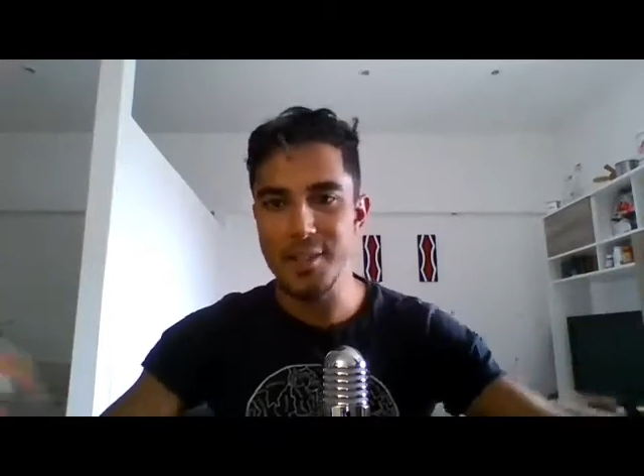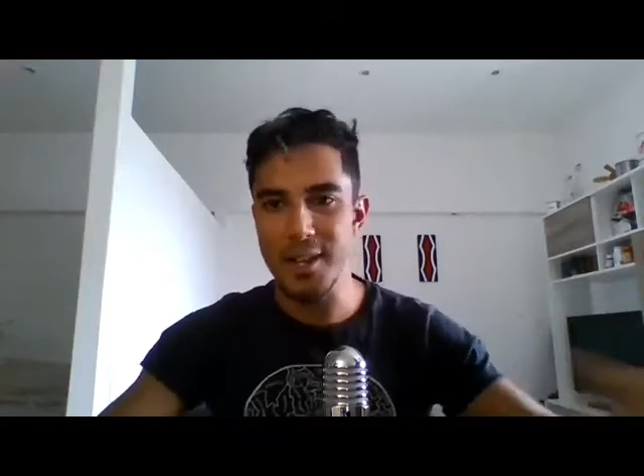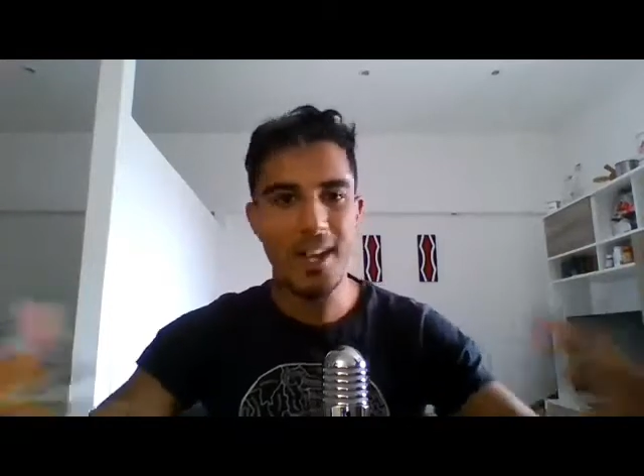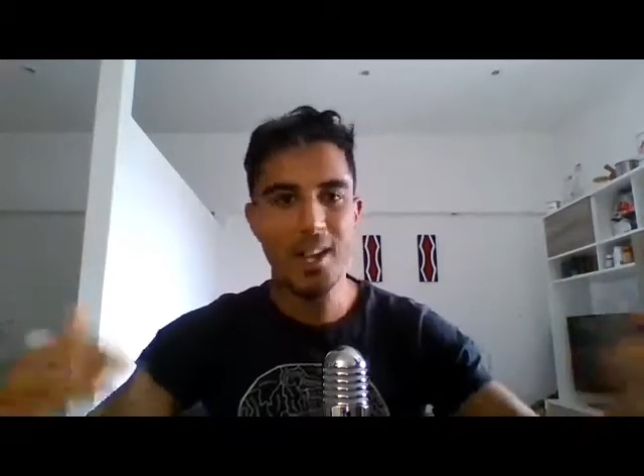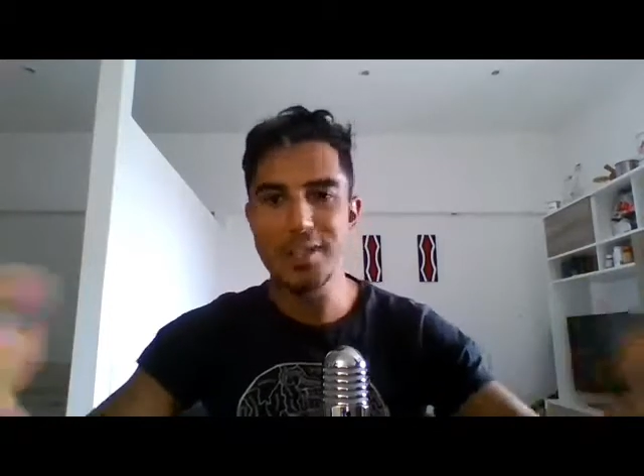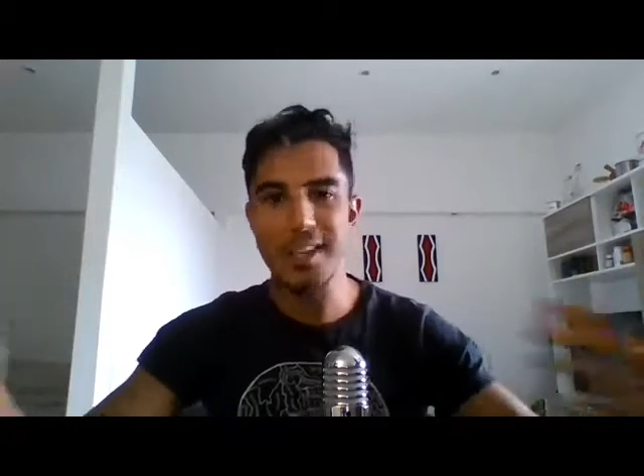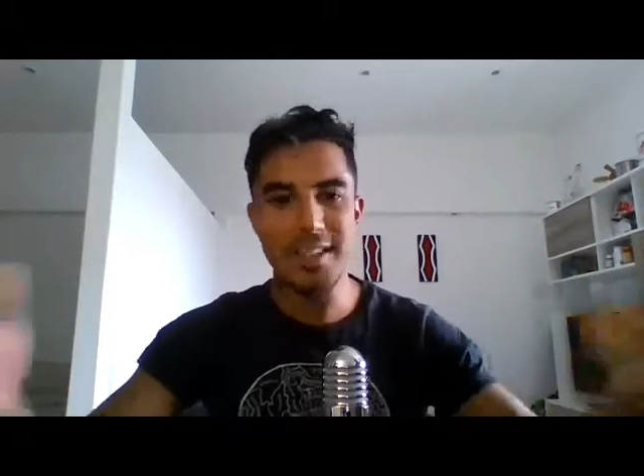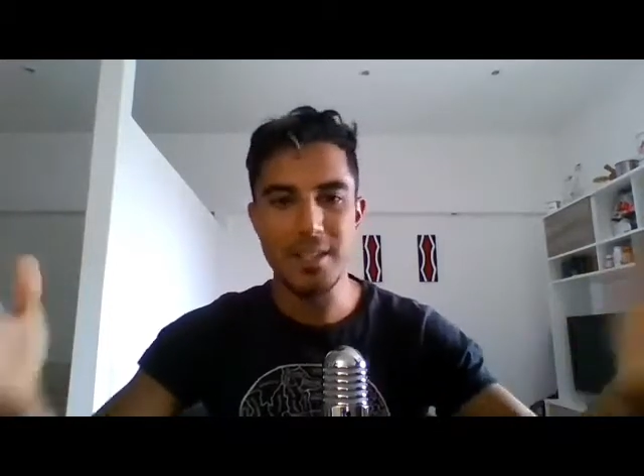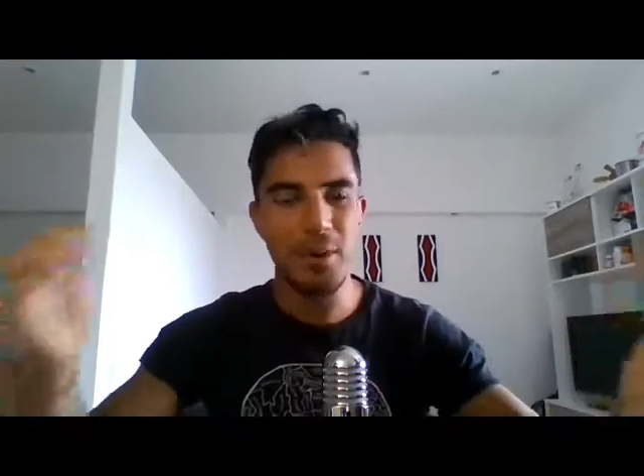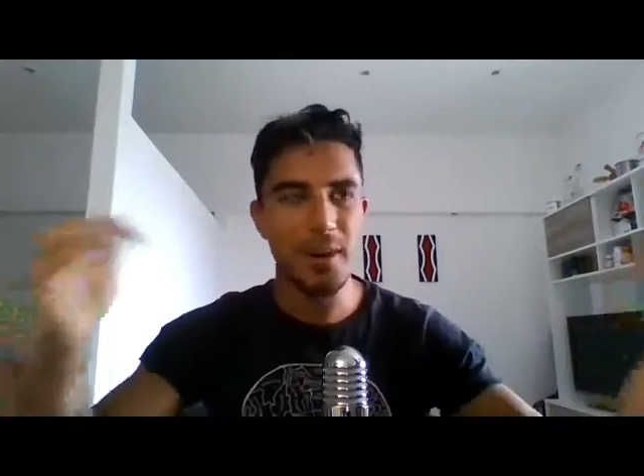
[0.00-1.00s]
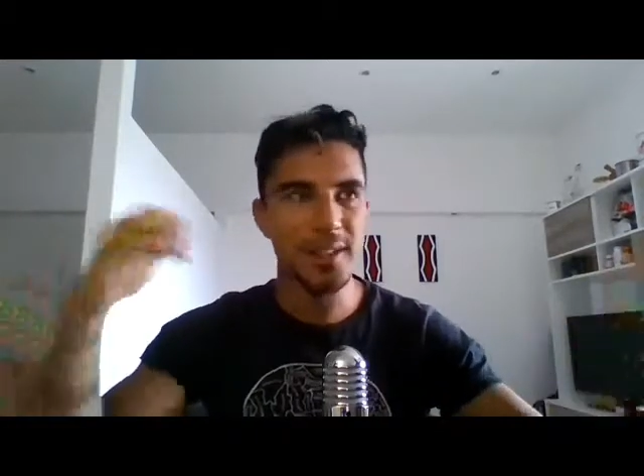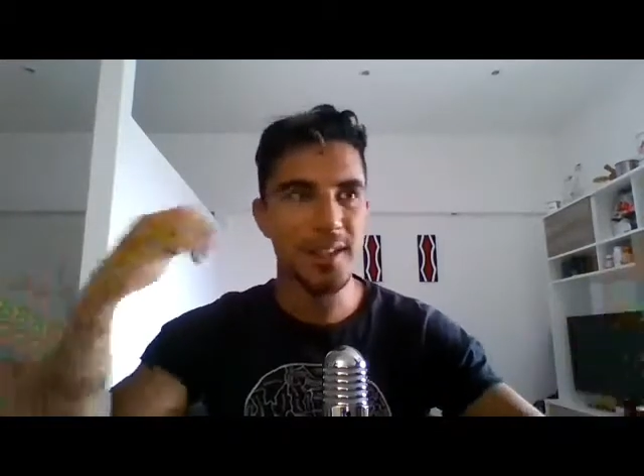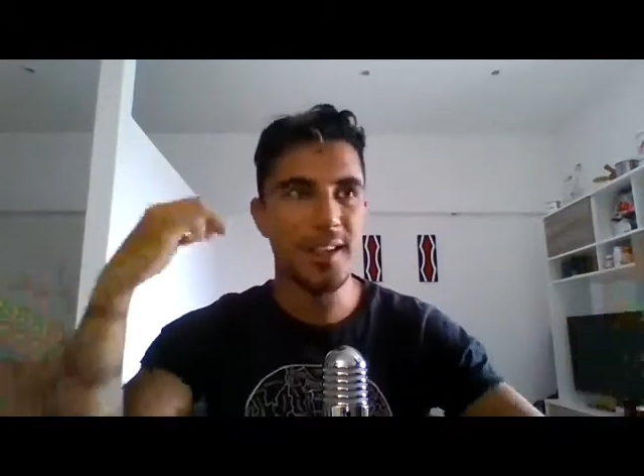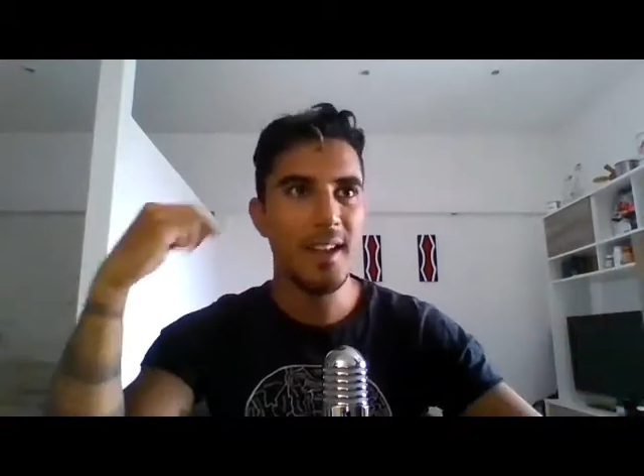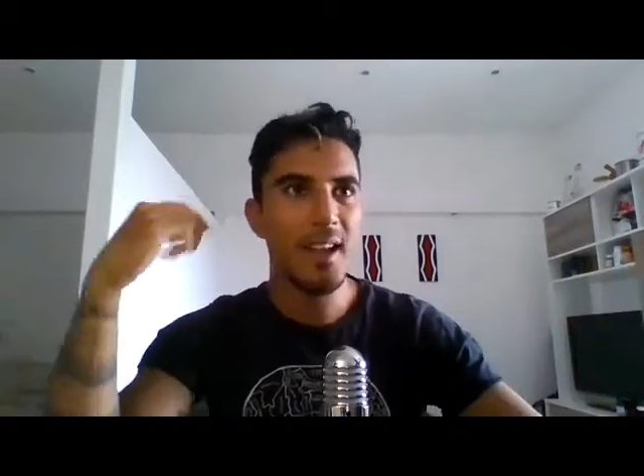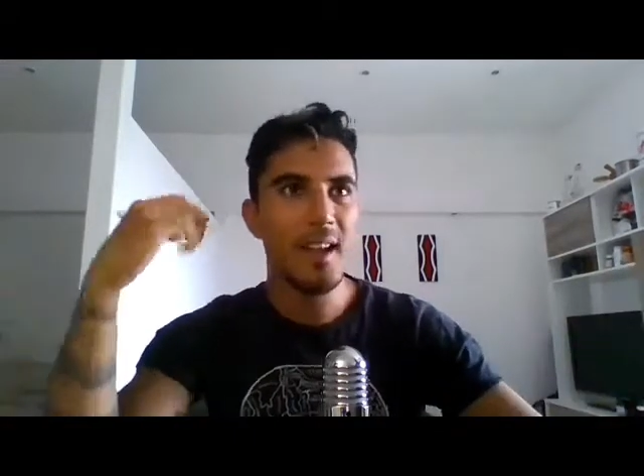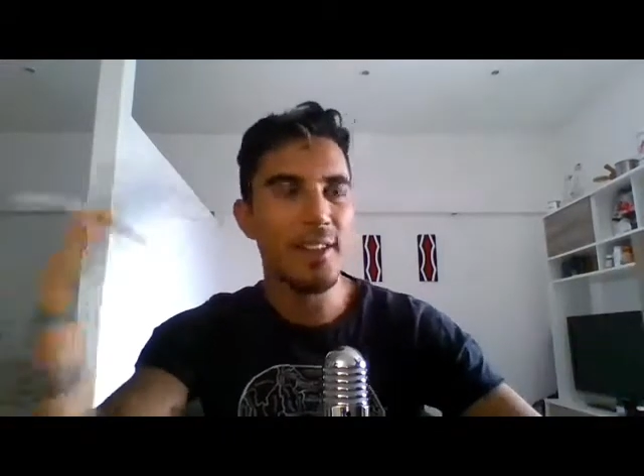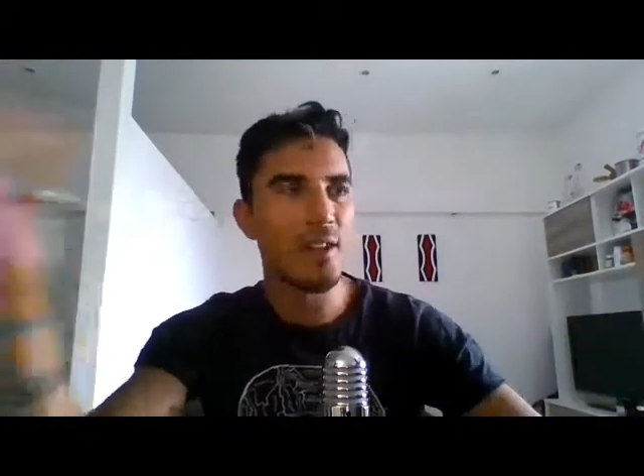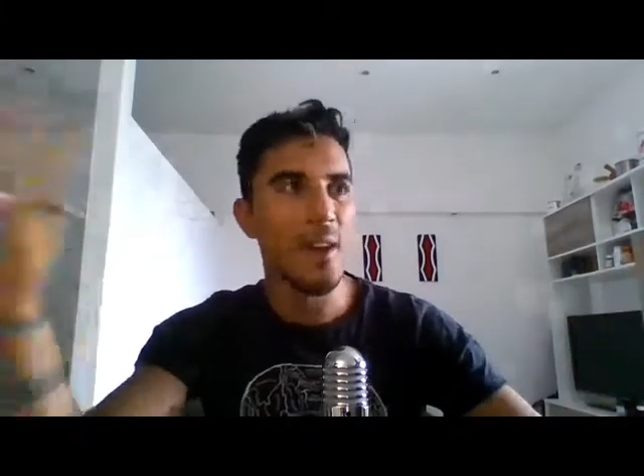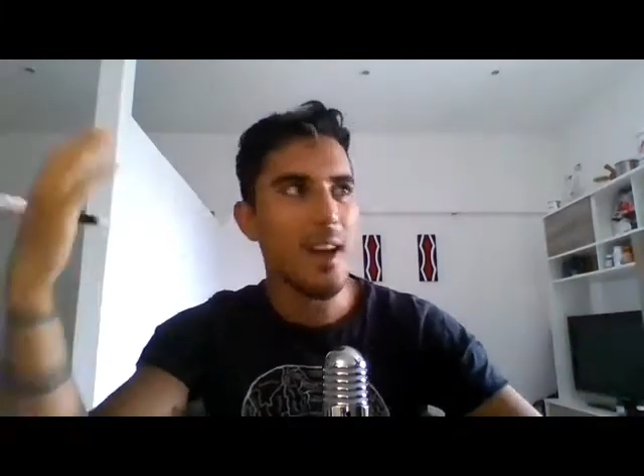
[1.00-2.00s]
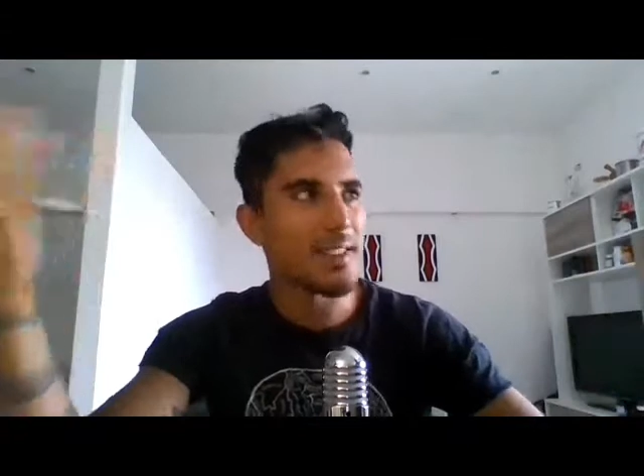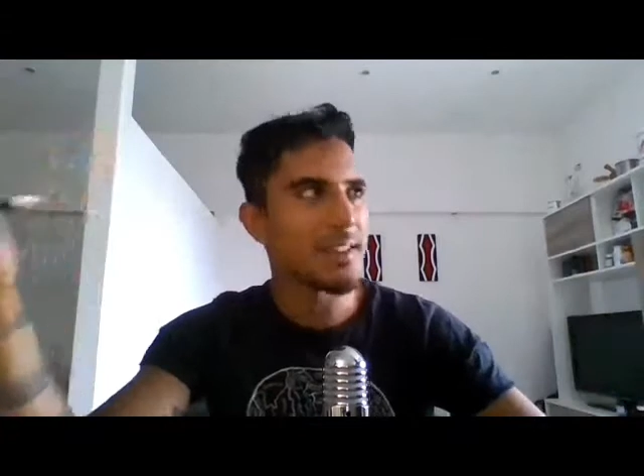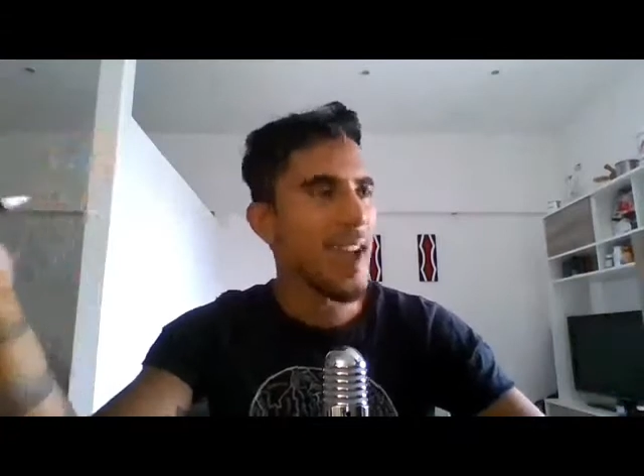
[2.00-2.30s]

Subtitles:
So like you just had these boys like theorizing